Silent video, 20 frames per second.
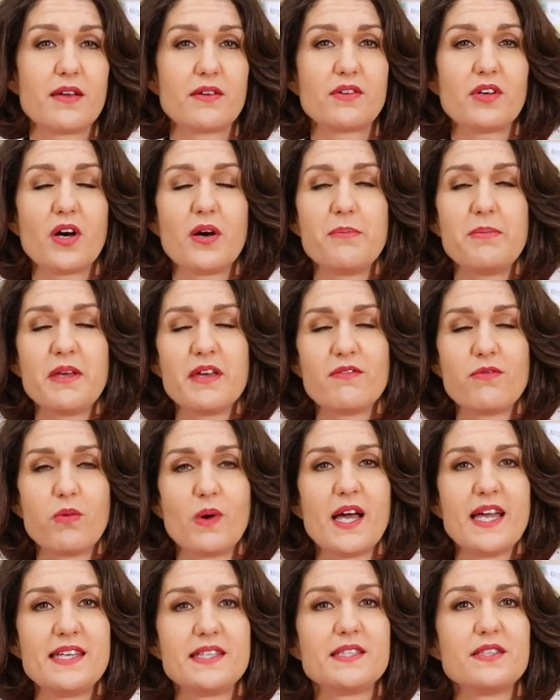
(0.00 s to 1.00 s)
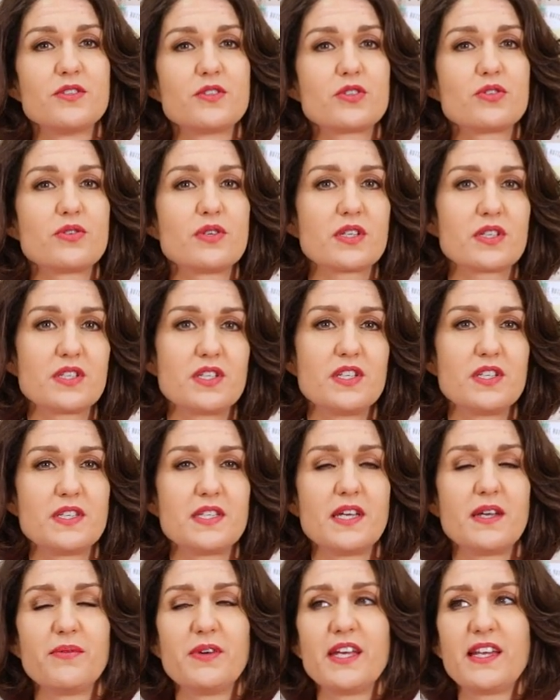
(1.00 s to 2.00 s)
got a bit of weight and structure
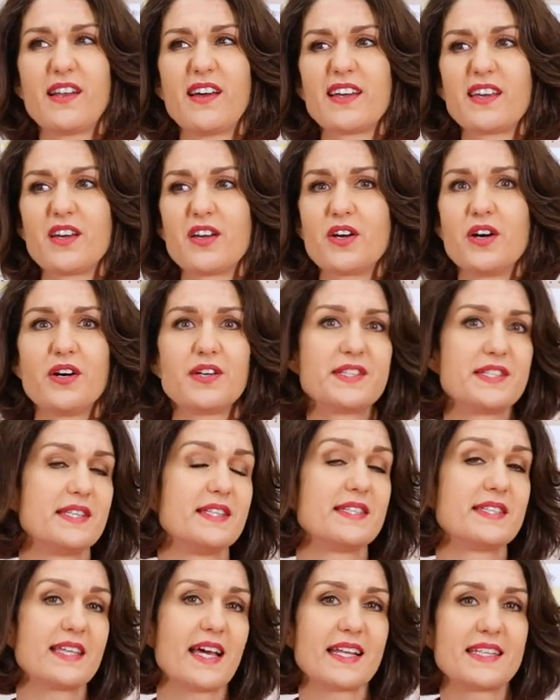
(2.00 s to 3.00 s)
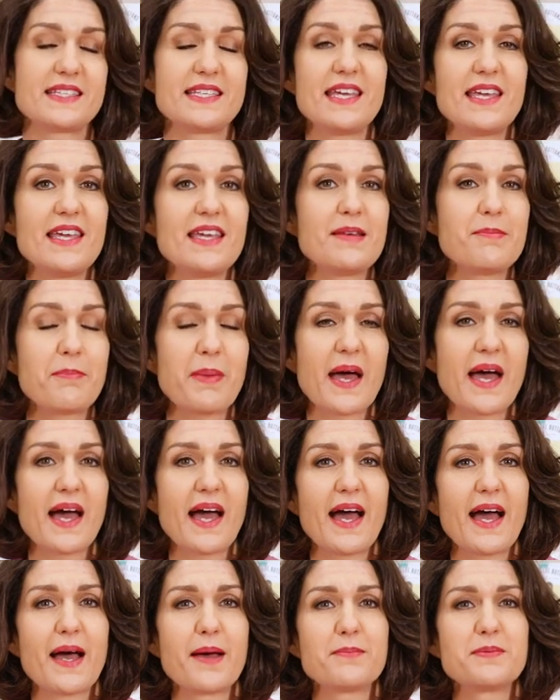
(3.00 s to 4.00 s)
to it, like a cotton sateen
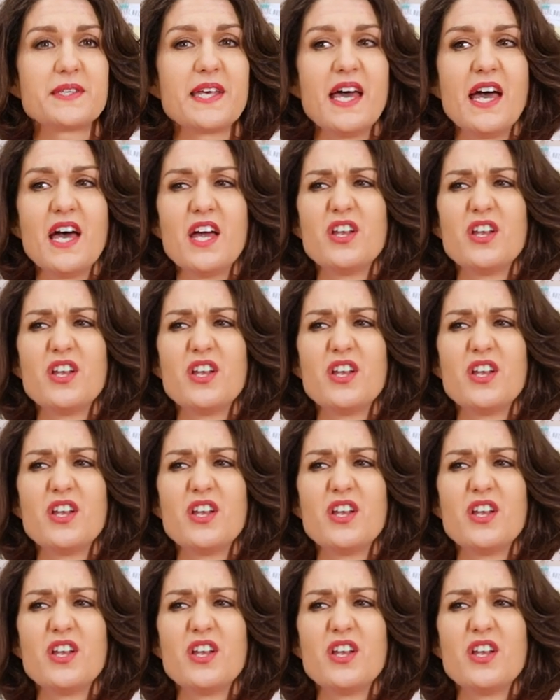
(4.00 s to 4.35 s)
perhaps.